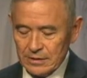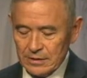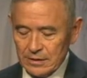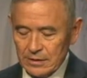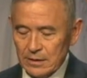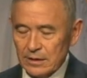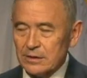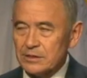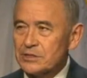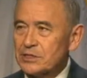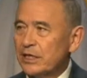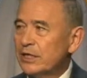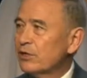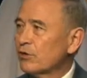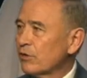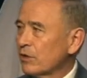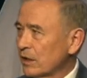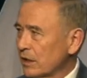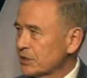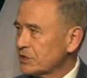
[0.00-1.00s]
senior
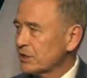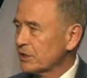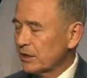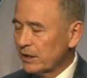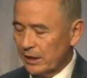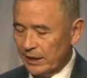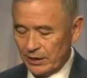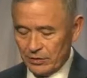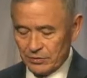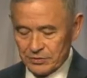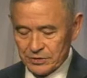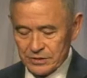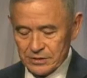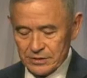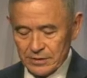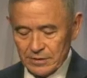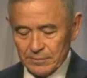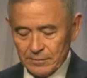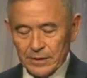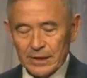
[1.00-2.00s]
enlisted leaders,
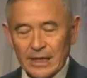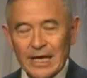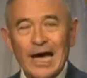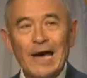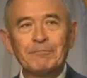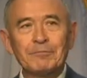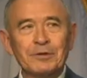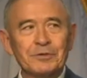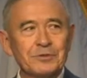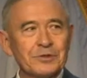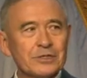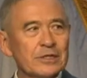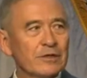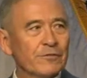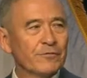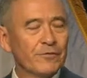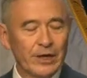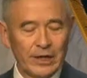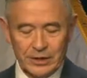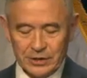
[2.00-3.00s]
captains of
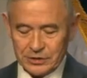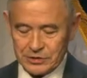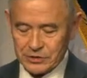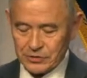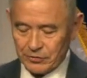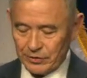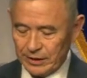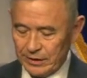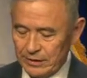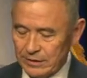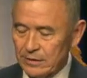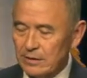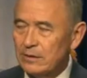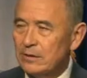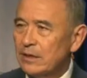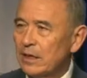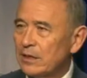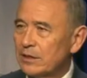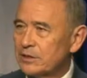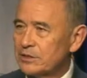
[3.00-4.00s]
industry,
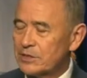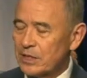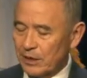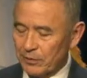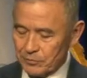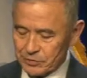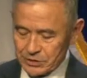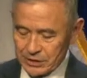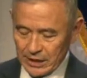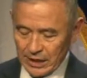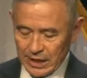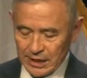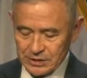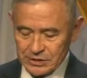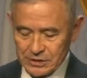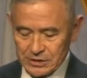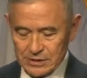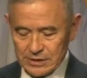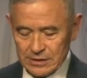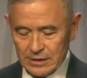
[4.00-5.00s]
and distinguished
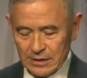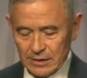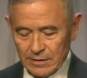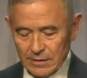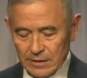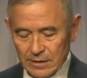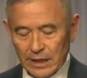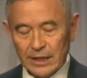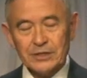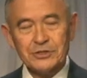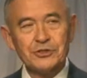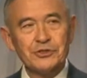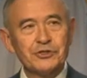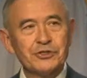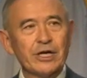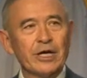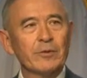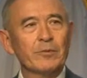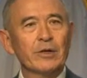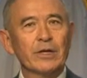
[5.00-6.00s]
guests, ladies and
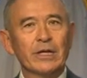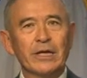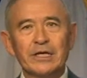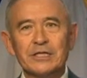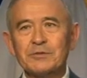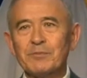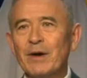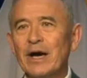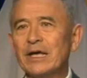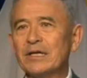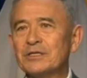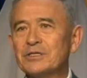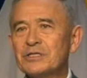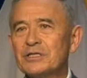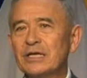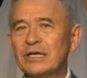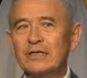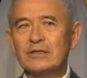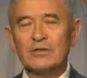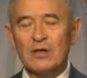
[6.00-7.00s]
gentlemen, it's my
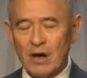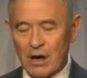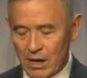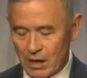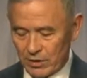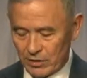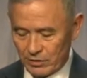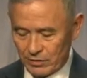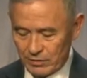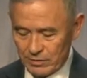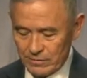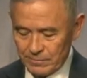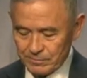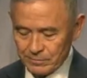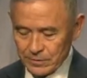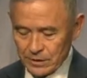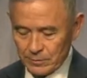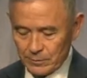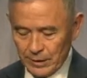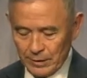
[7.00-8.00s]
distinct honor
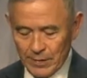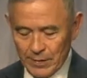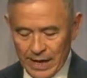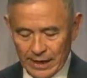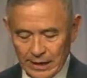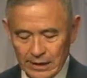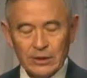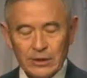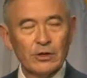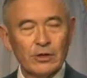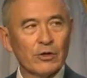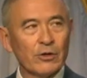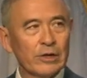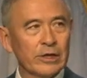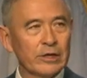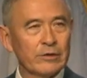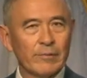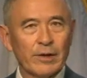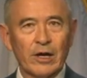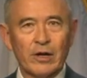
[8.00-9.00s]
to be back here in
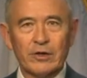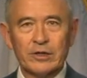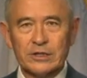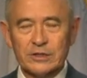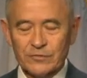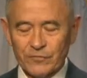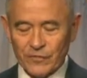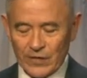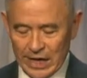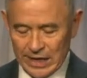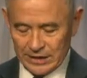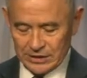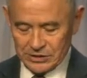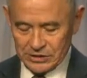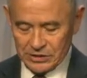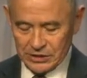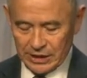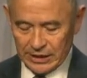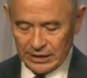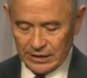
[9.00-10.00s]
America's finest
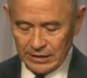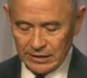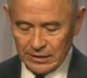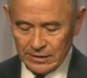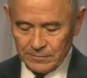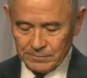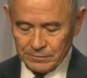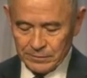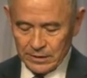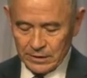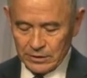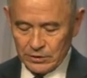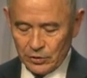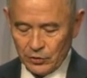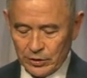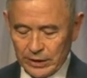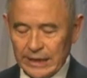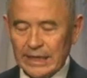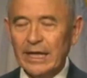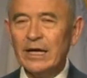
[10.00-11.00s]
city to
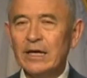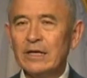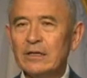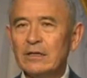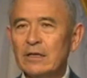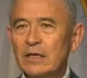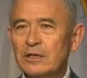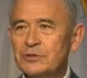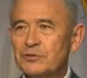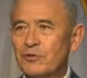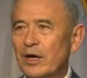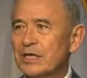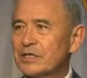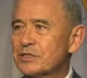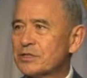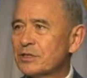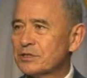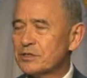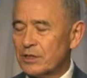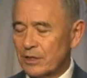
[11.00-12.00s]
again address
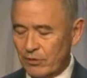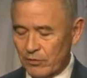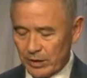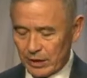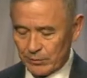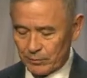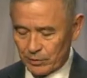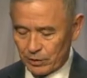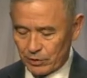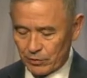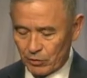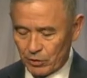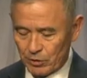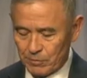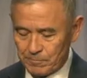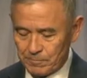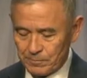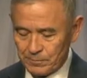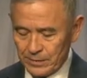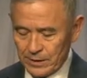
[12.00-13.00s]
this incredible group
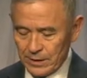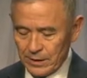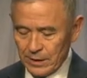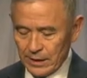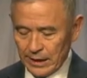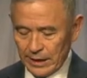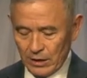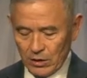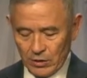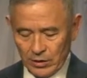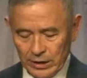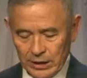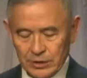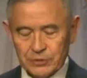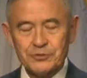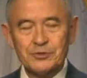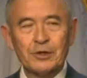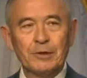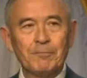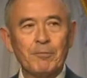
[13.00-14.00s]
and our
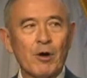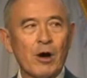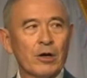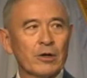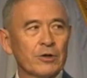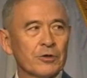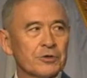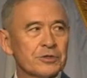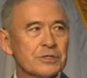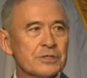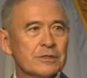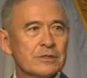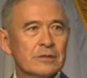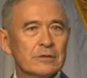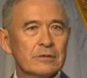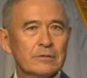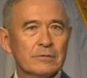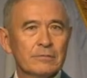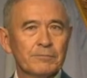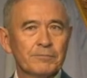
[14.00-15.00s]
industry partners,
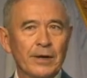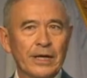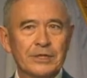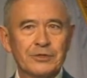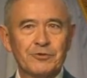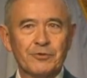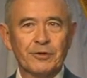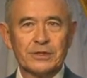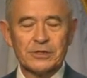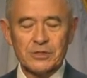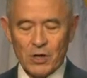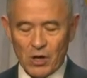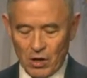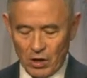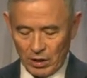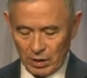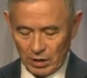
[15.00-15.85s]
Patriots All.